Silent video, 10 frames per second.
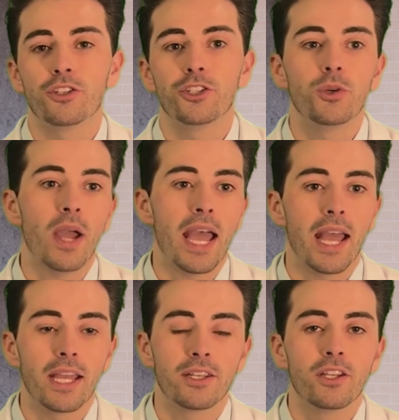you
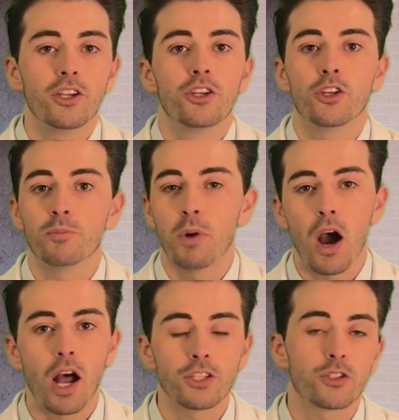had your
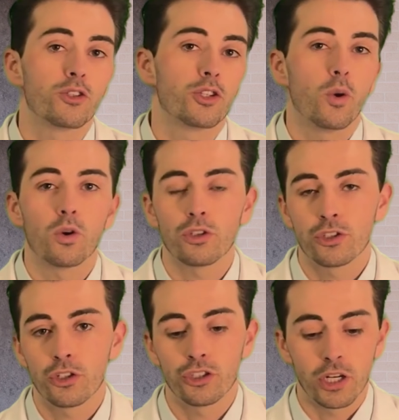boss or the oral
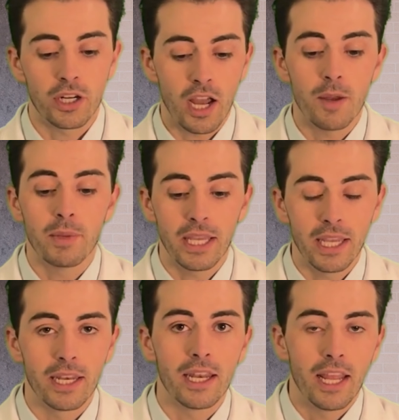surgeon come
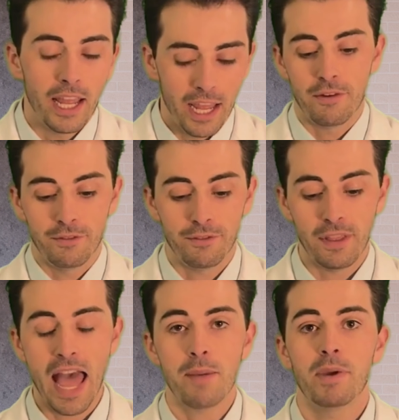in and
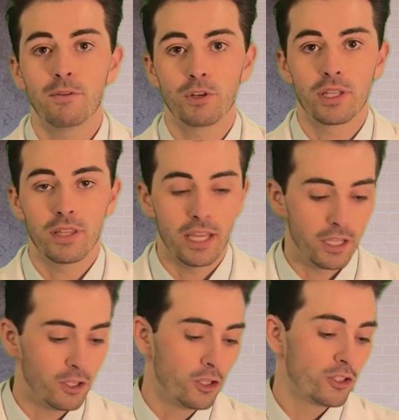flap
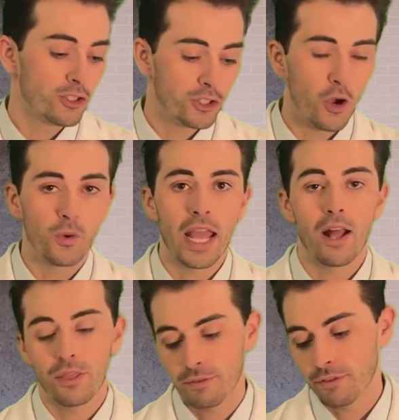everything, sew
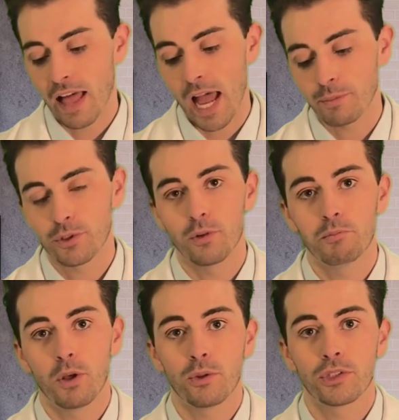down the flaps on
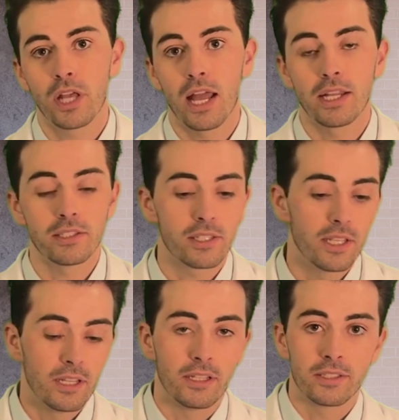both sides,
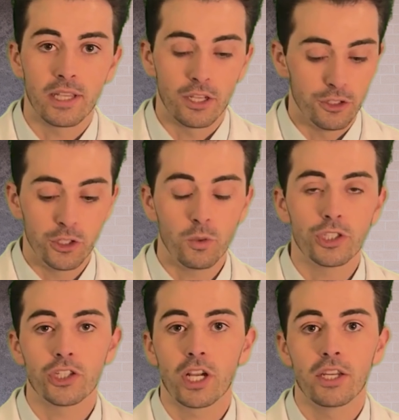and said, do
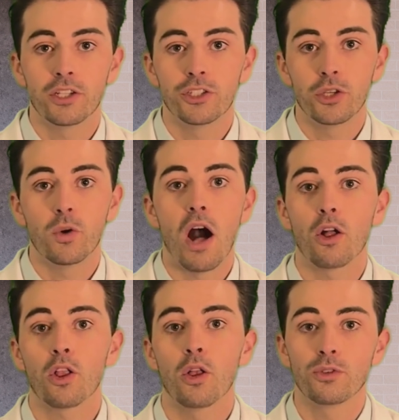what you're gonna do, I'll
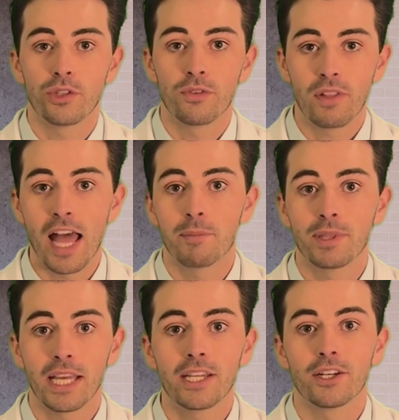close the flap
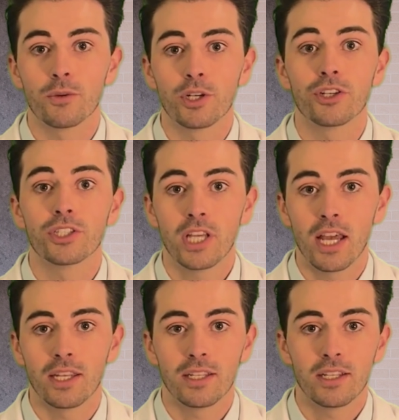later when you're
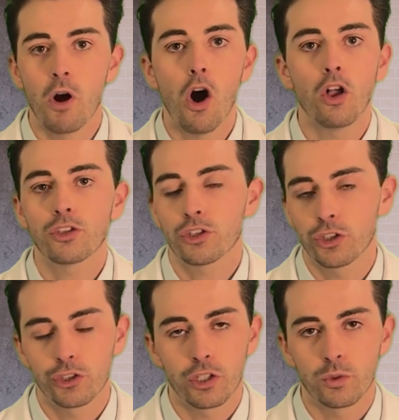done, all
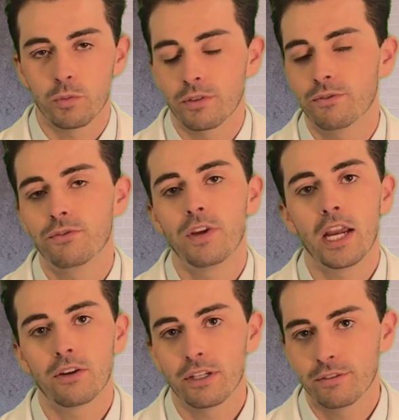surgeries would be
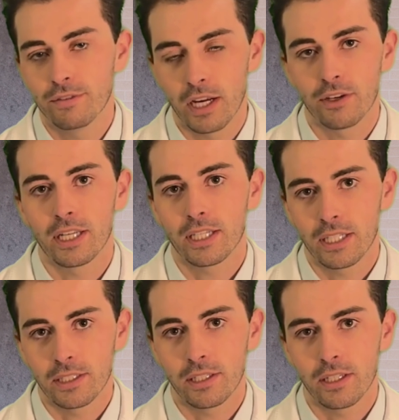very, very
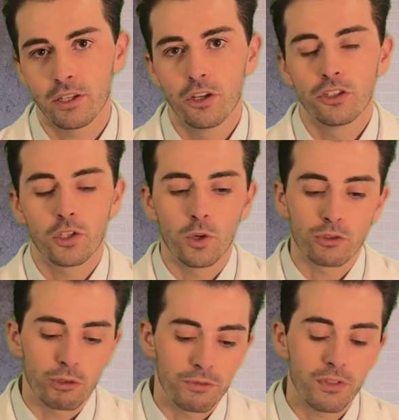easy. So
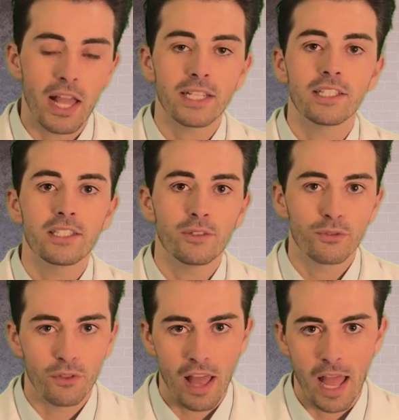it's reflecting the
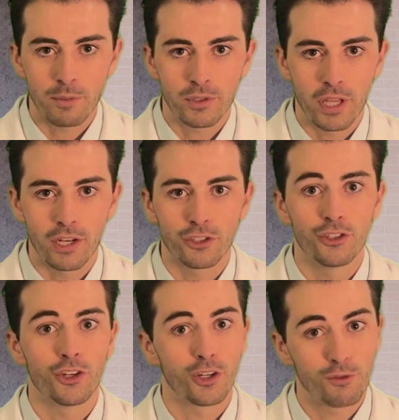flaps that is
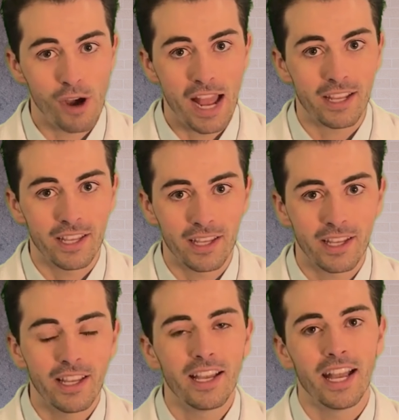nerve-wracking
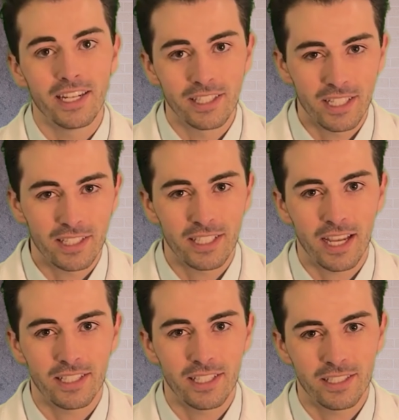and a little
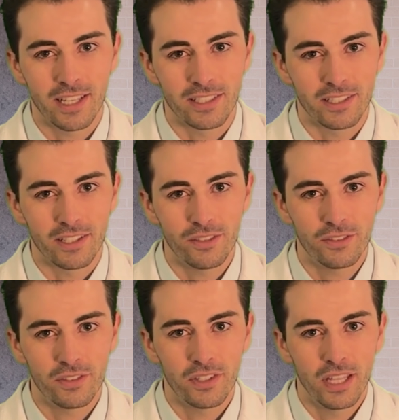technique sensitive,
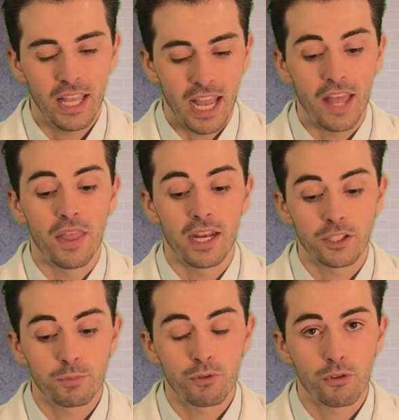and then
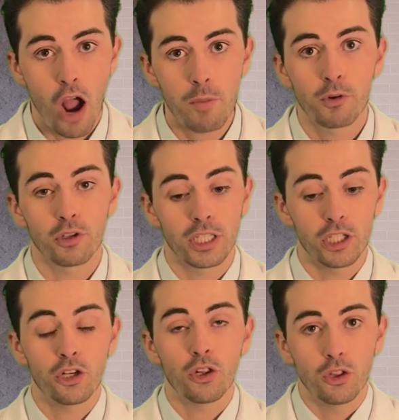it's properly
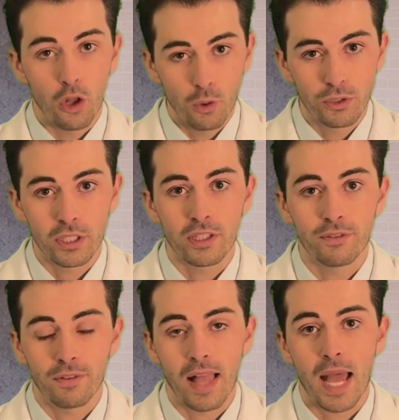closing the
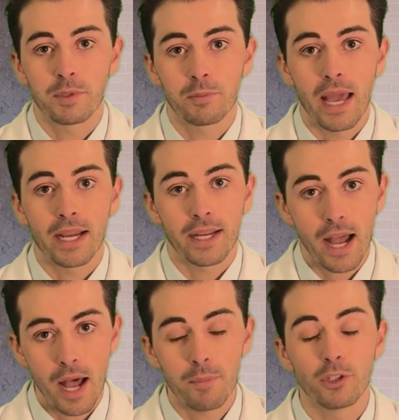flaps back
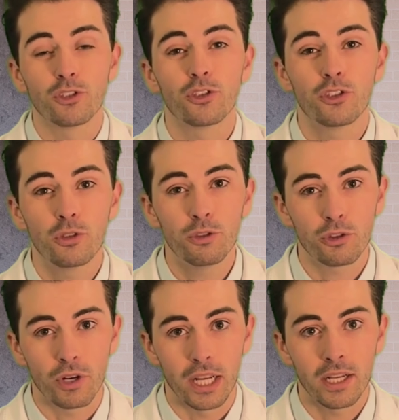up and
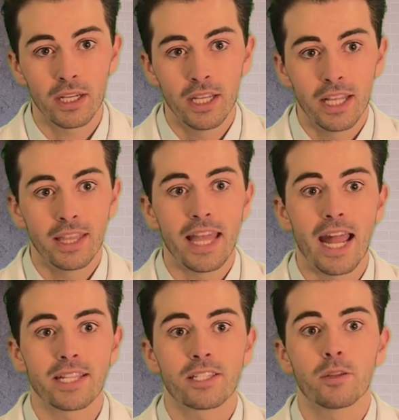suturing.
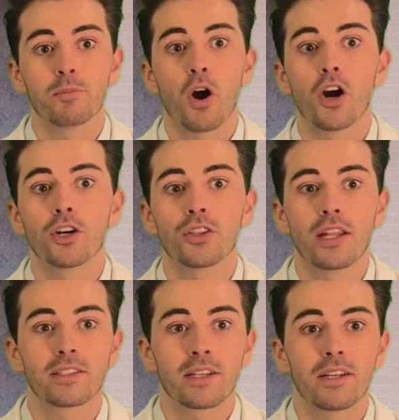That's the part
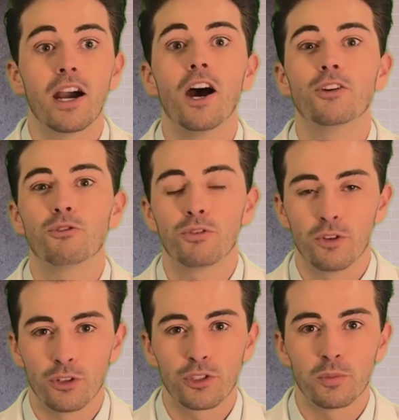that's
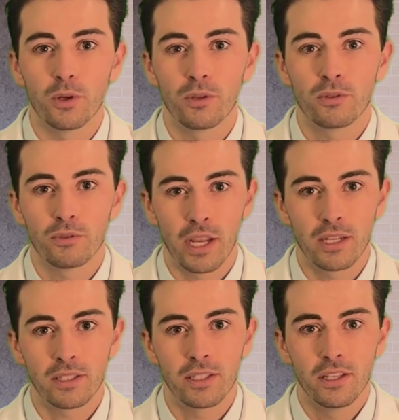unreversible, right?